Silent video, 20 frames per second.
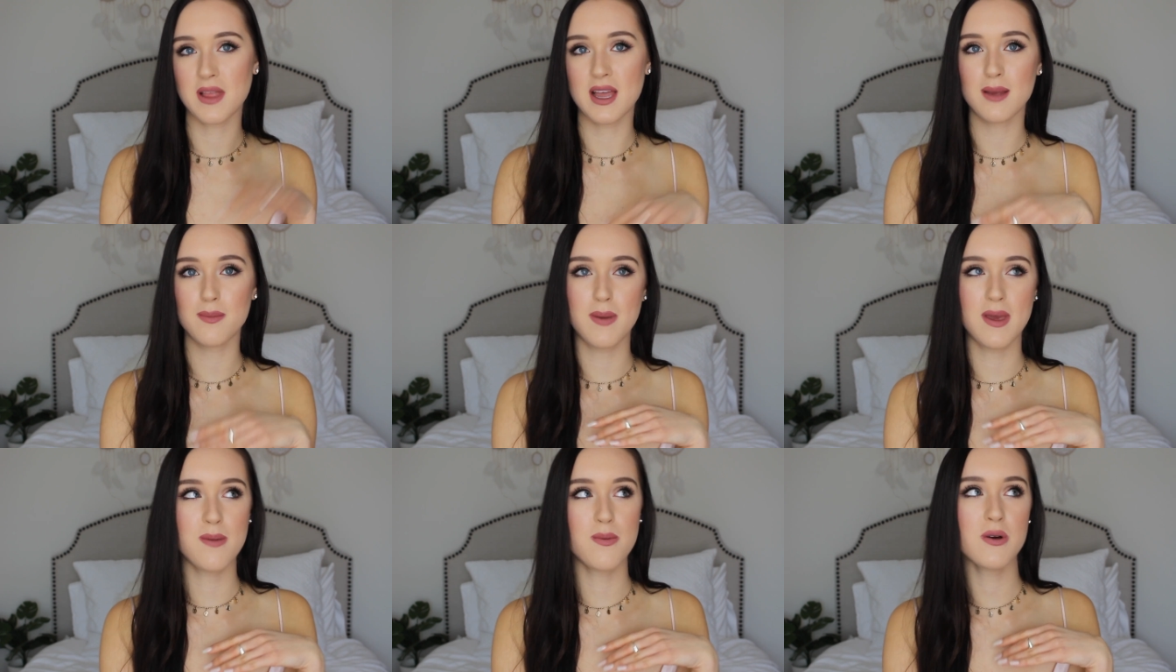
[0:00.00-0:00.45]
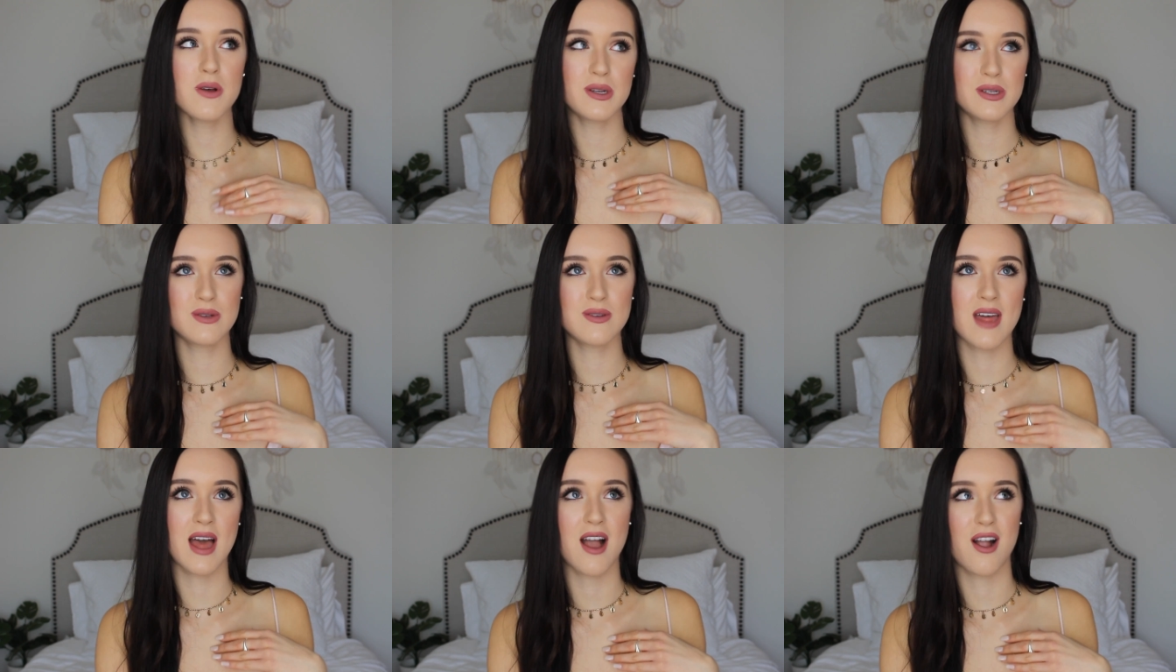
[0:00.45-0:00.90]
Like, people who
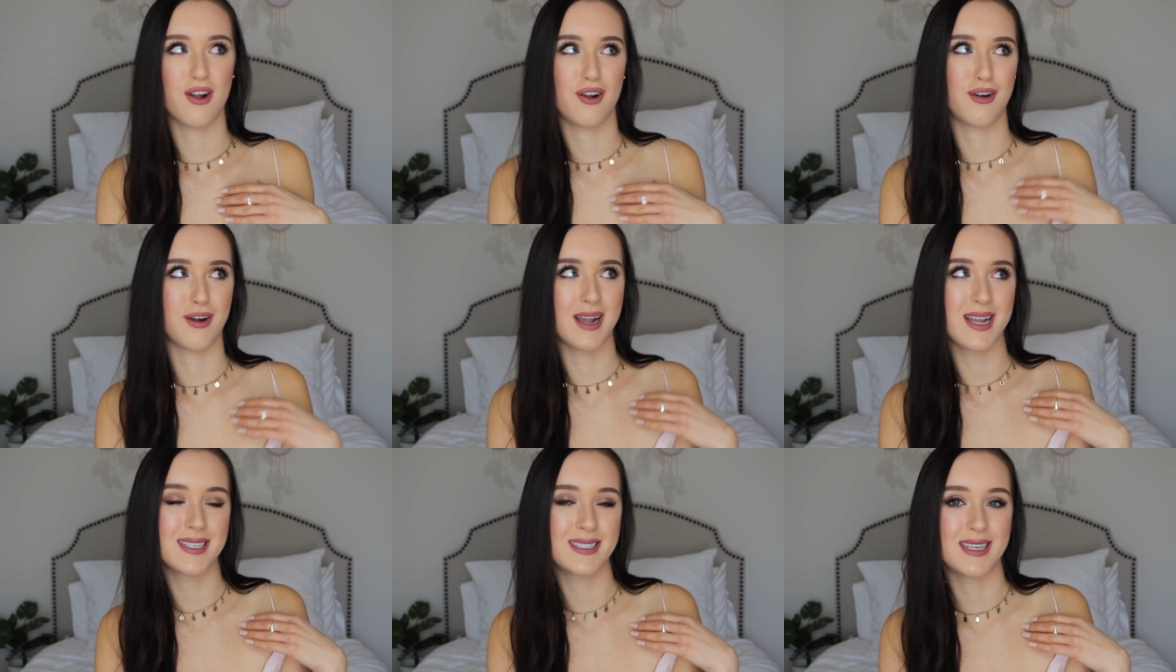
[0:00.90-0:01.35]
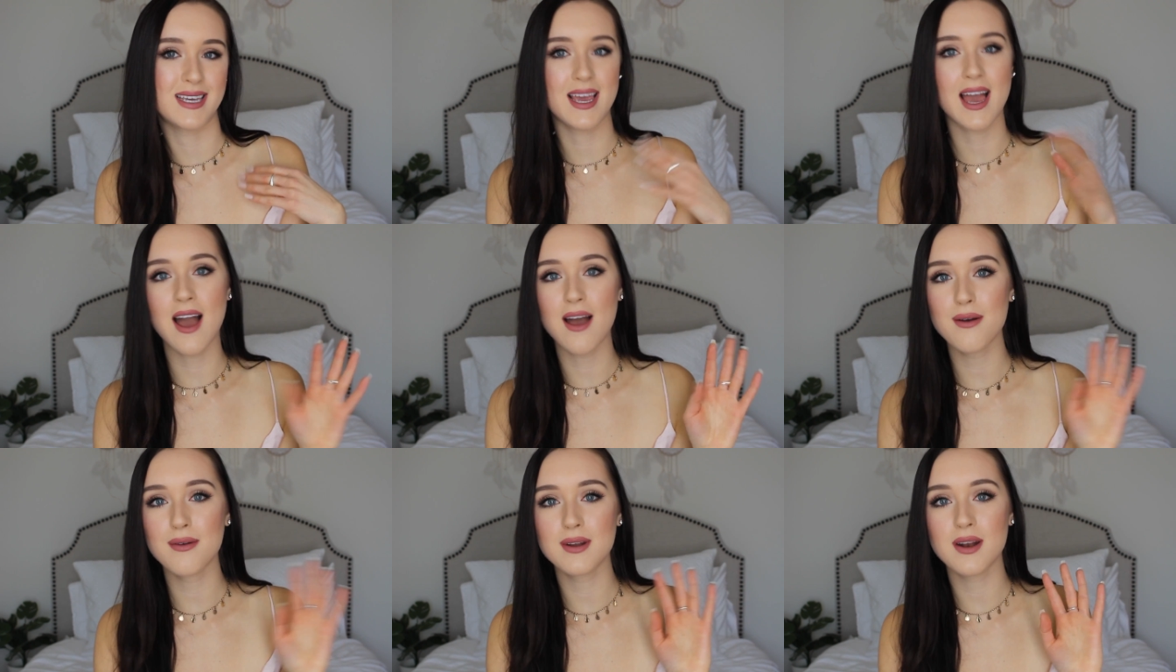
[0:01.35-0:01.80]
do that are crazy.
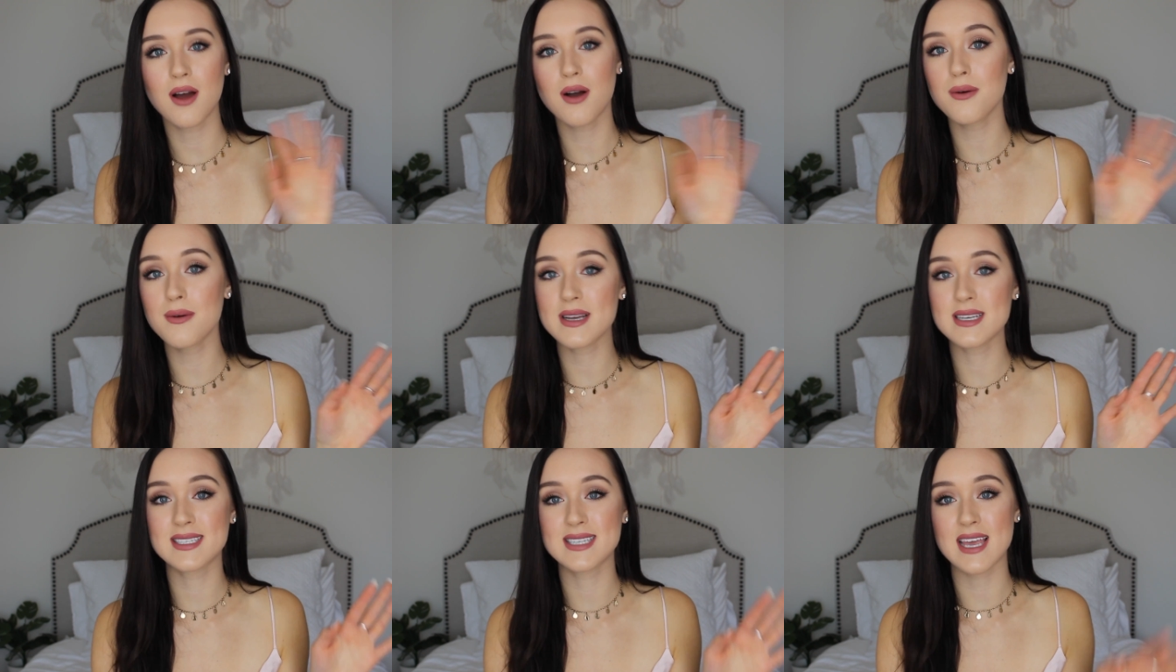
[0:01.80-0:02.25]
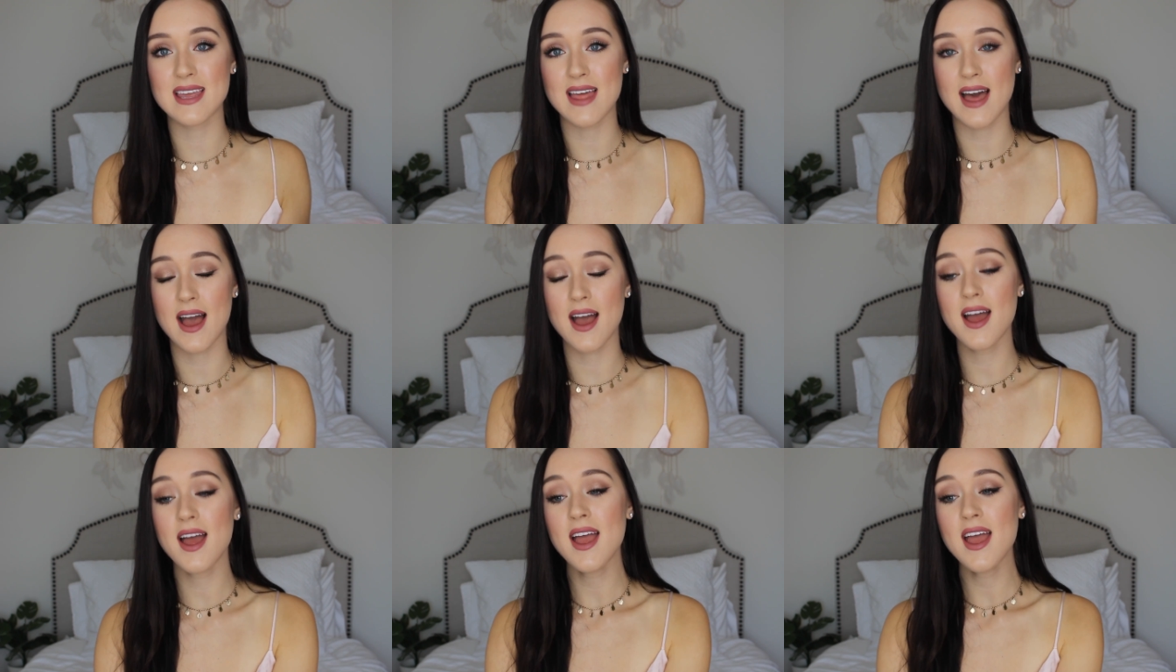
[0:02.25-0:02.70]
I would always say
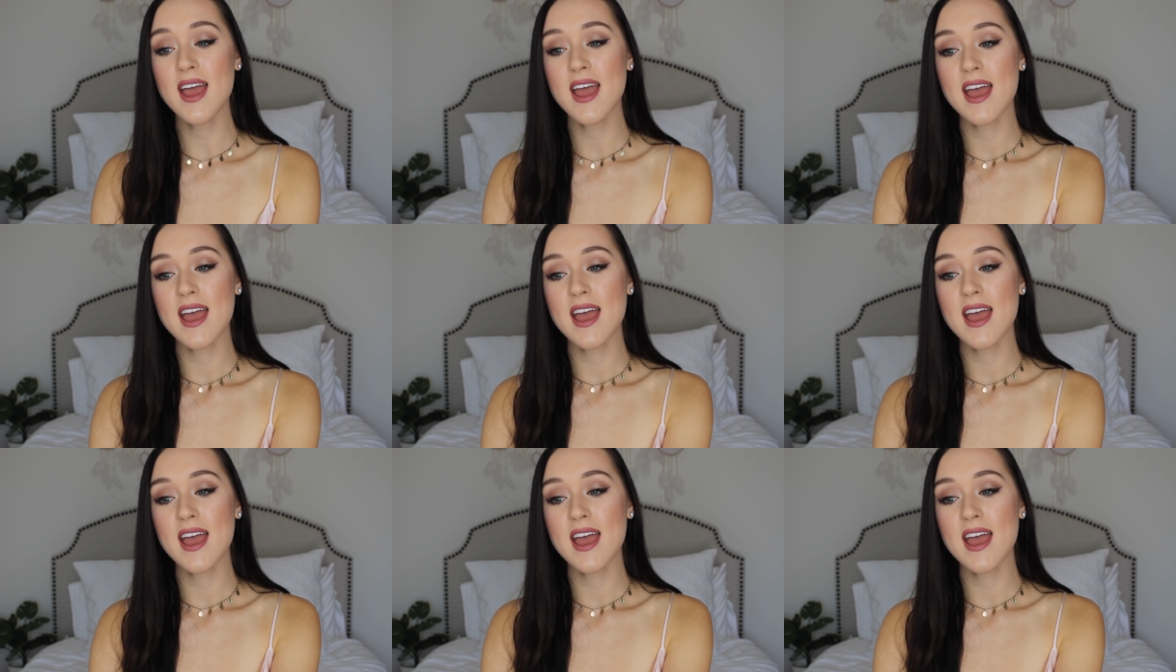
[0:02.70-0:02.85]
that,